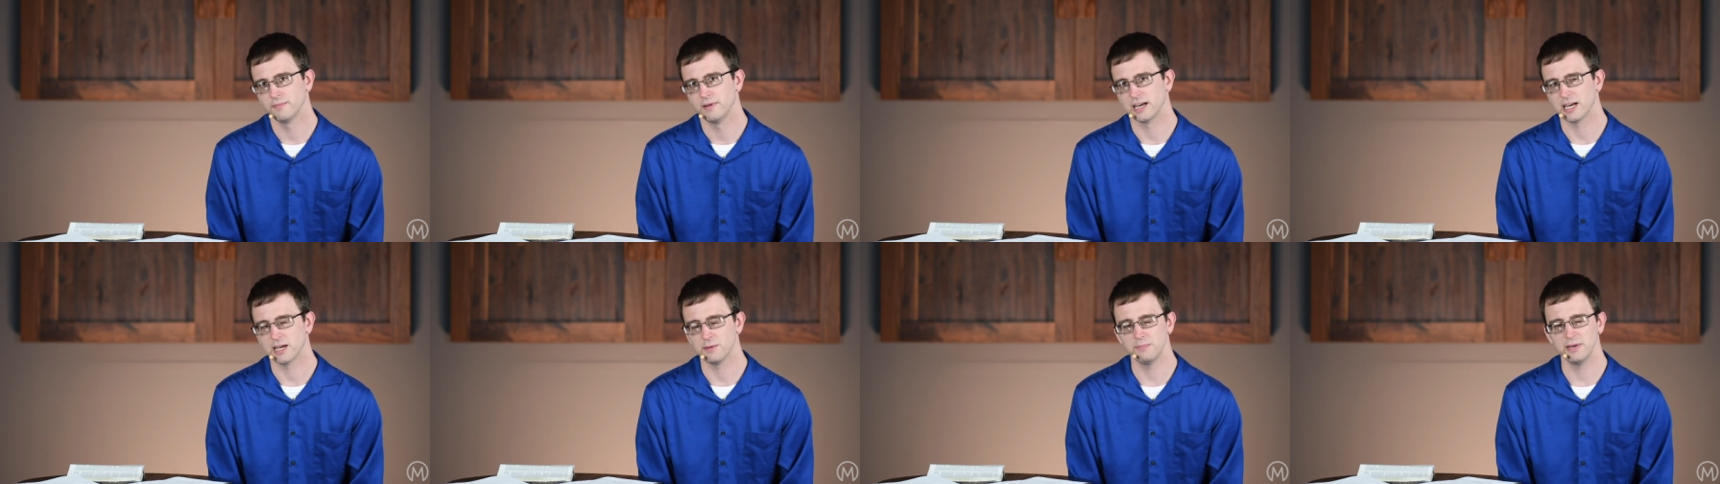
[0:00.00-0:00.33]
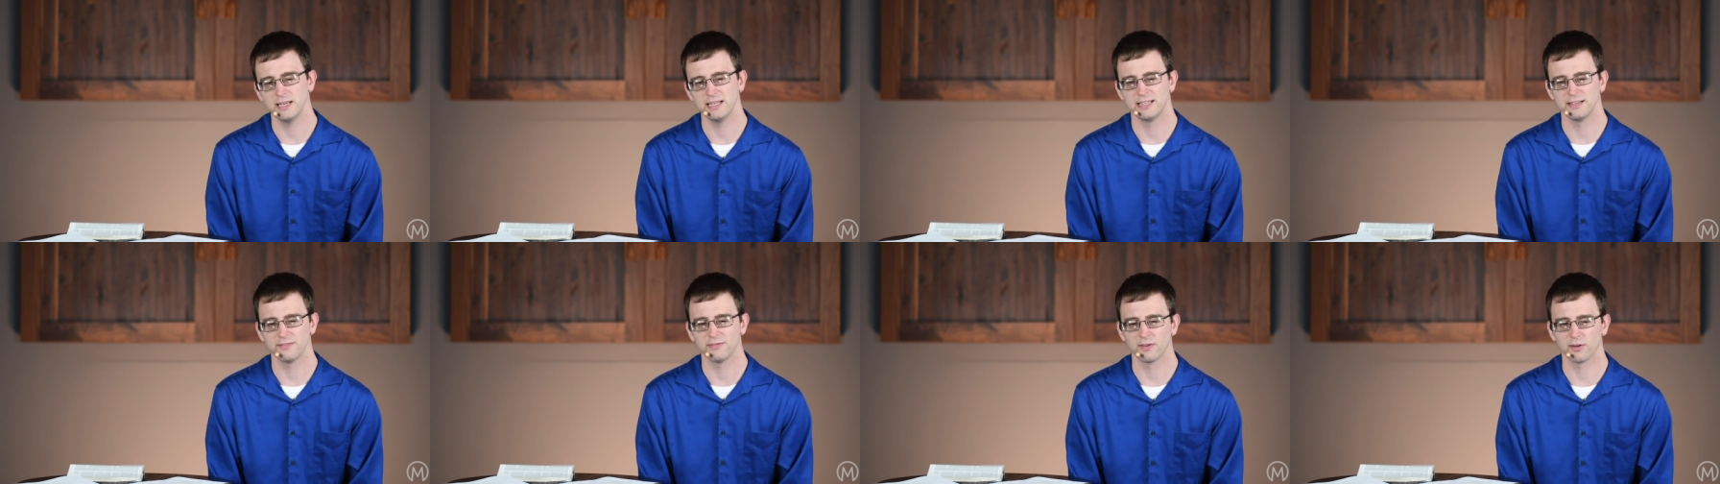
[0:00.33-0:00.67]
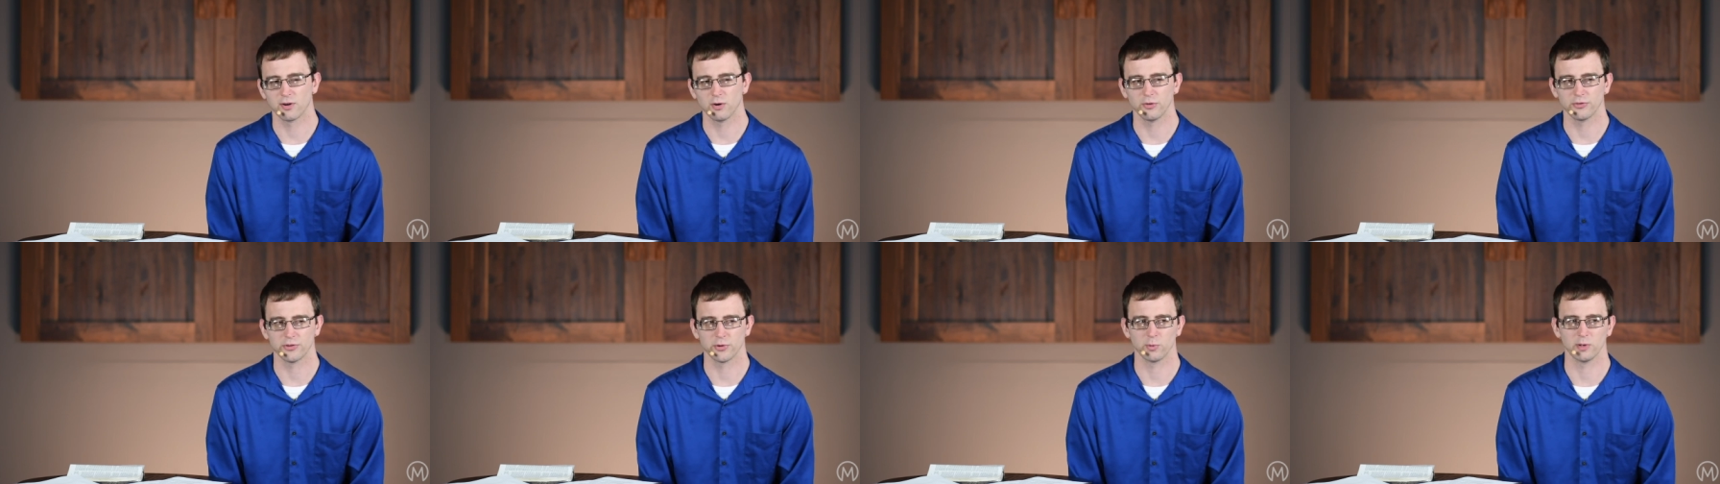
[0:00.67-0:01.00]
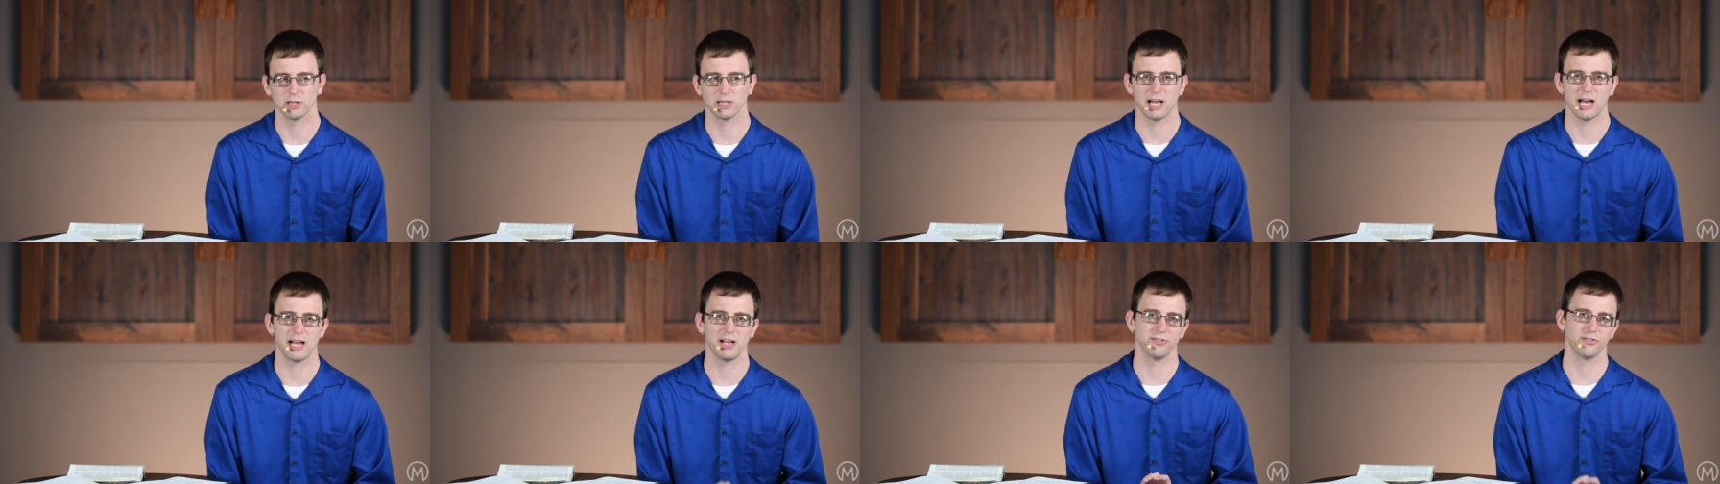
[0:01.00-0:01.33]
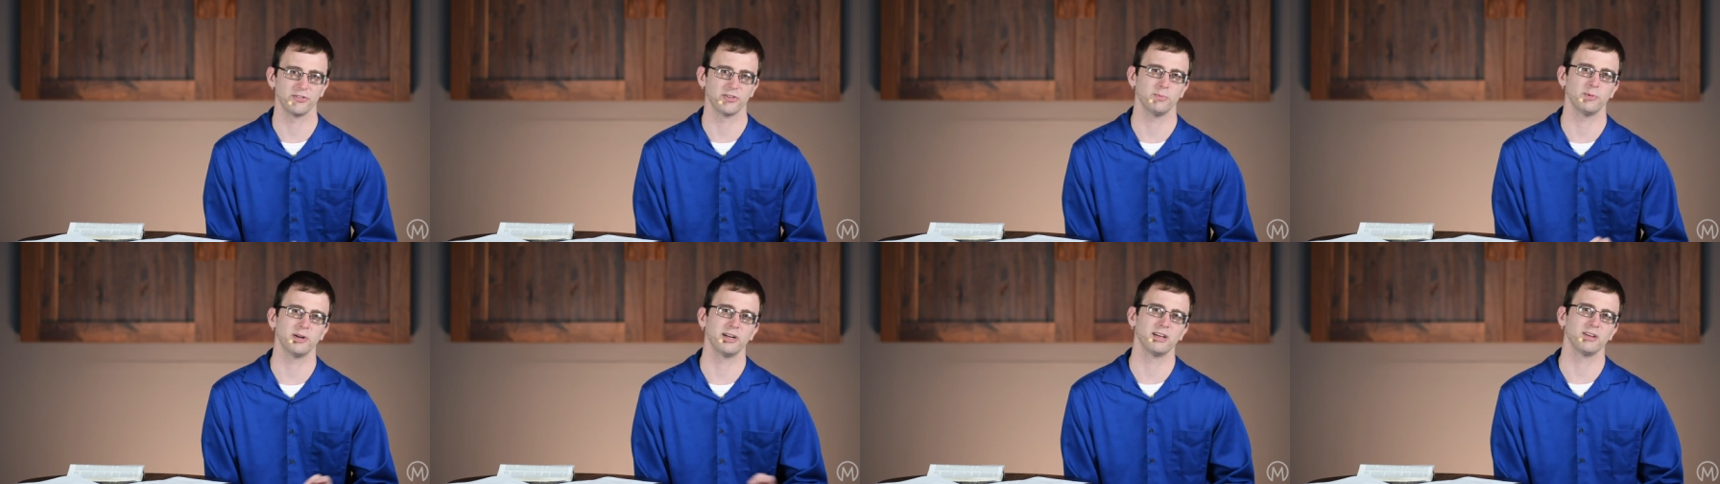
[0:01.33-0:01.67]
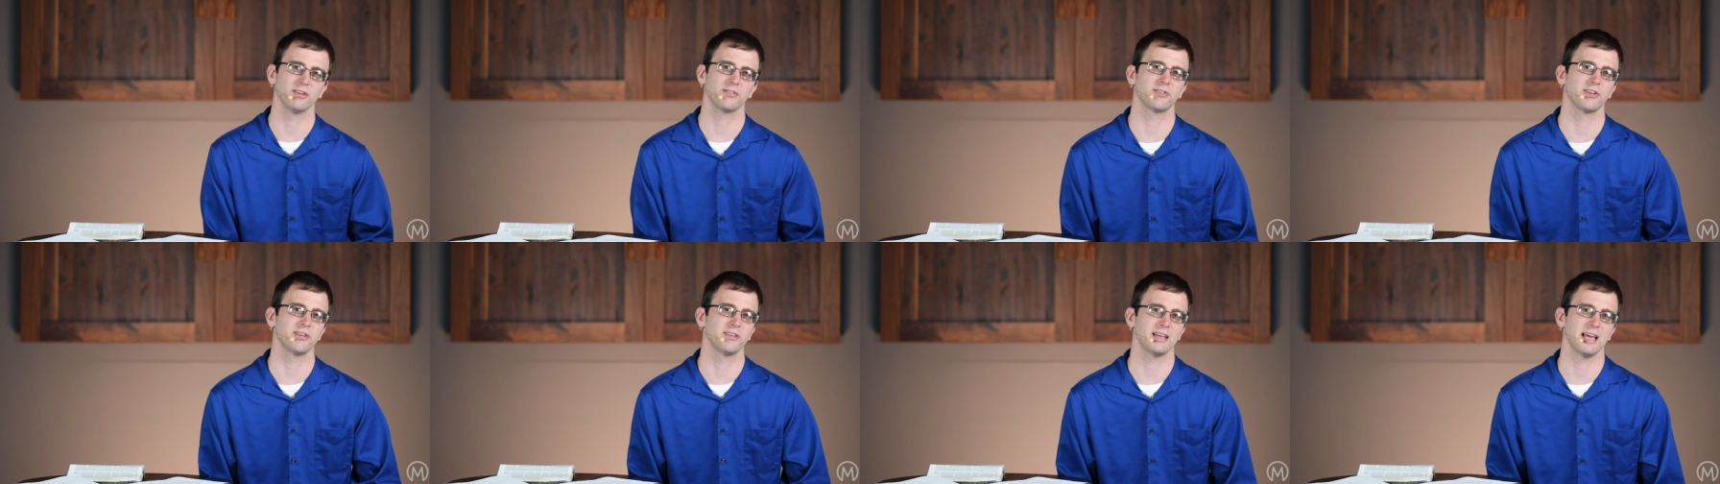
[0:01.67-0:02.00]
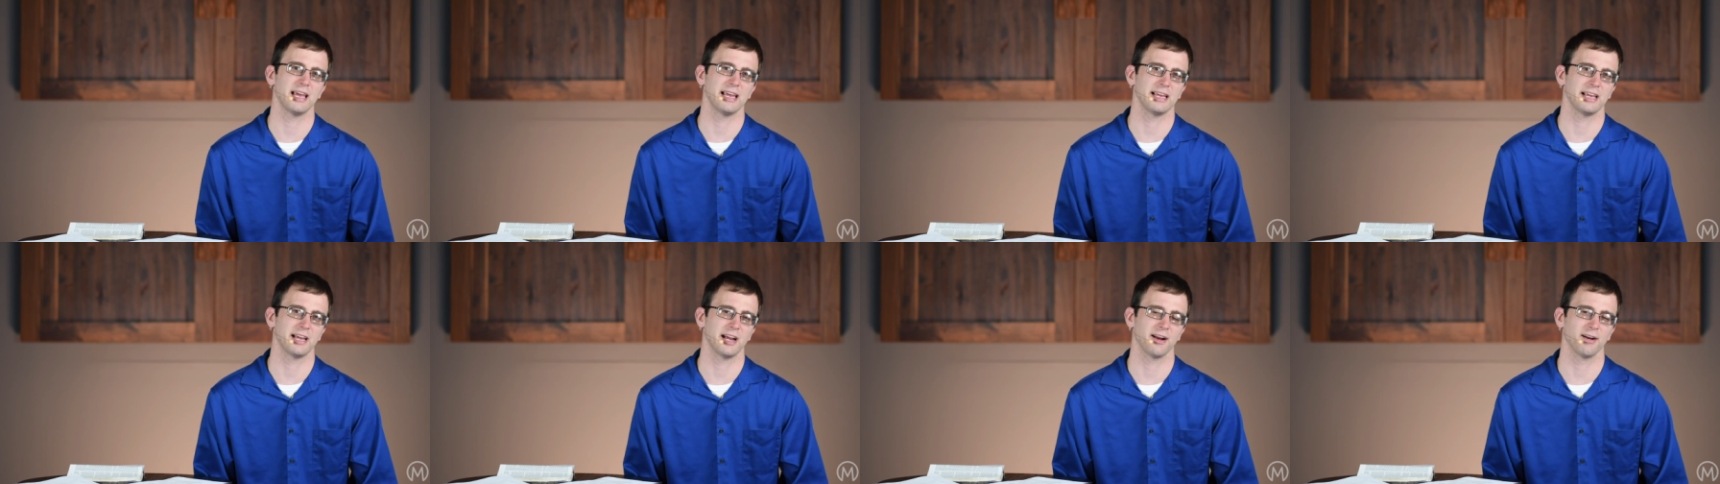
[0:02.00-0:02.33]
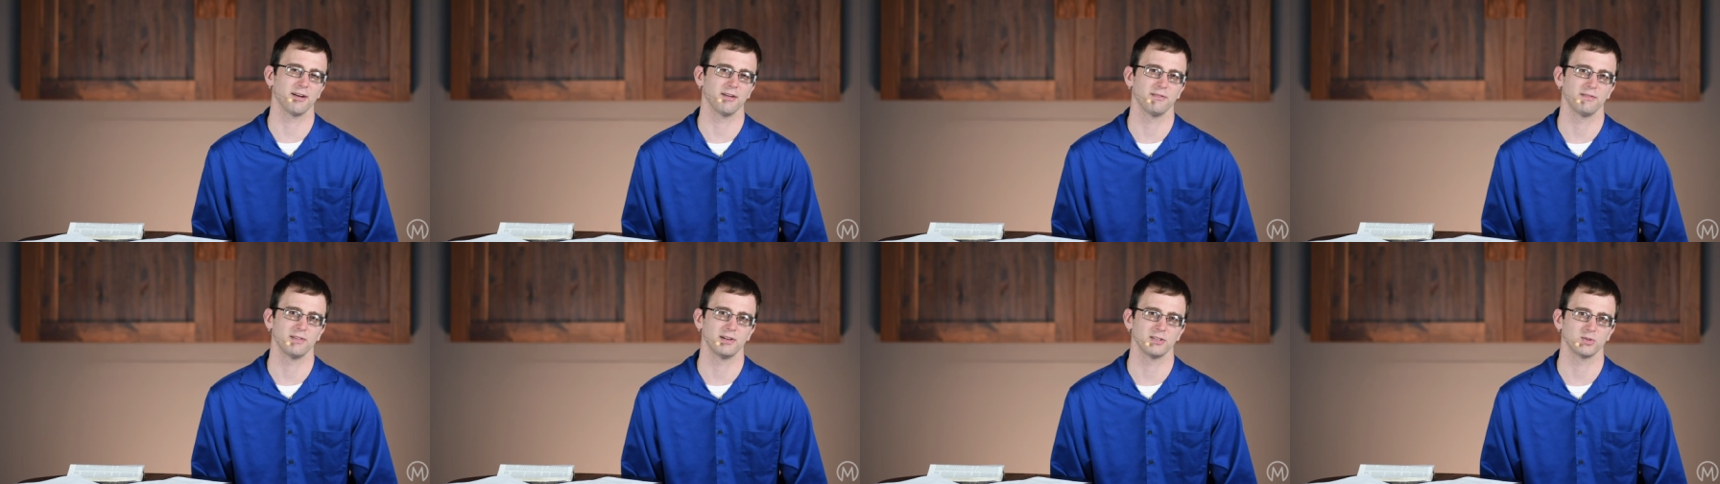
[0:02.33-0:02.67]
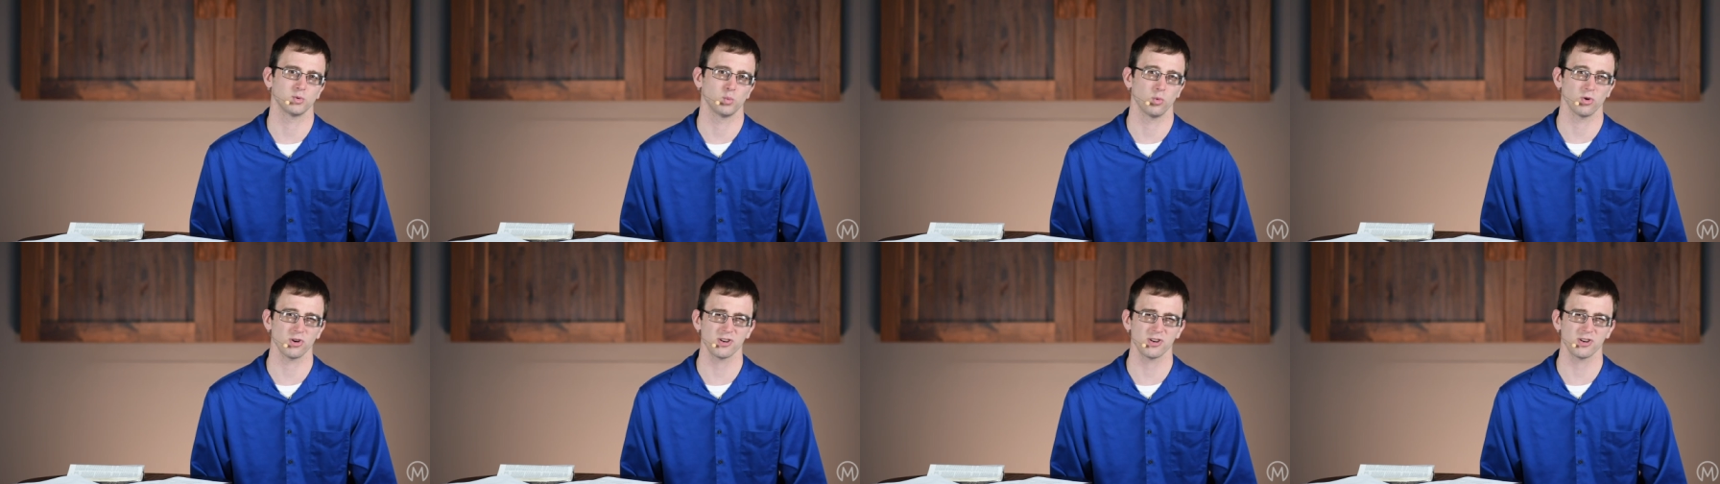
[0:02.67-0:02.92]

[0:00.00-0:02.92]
It can be difficult to rely on someone else to take care of us.